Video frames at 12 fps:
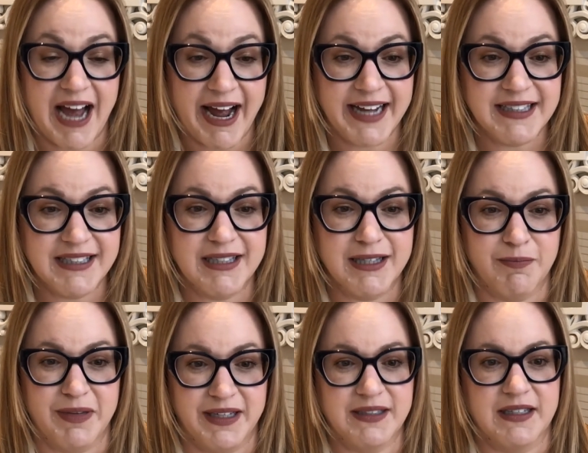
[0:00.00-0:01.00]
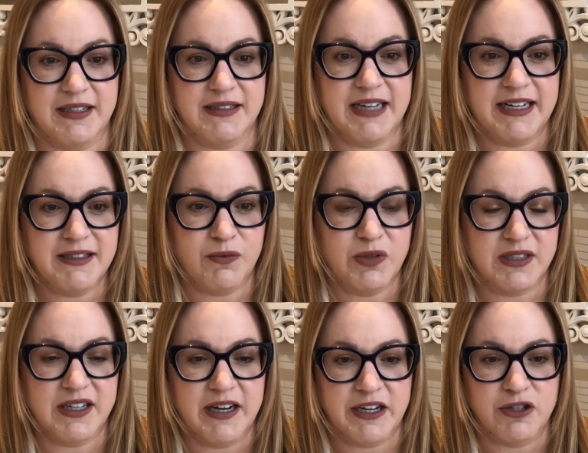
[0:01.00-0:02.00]
That's the business. That's what's
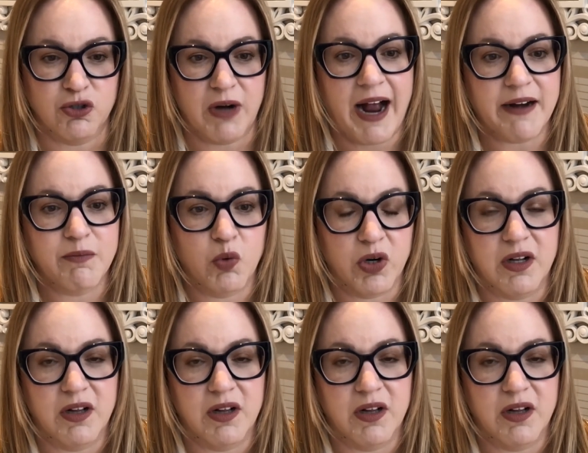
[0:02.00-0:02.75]
going to attract more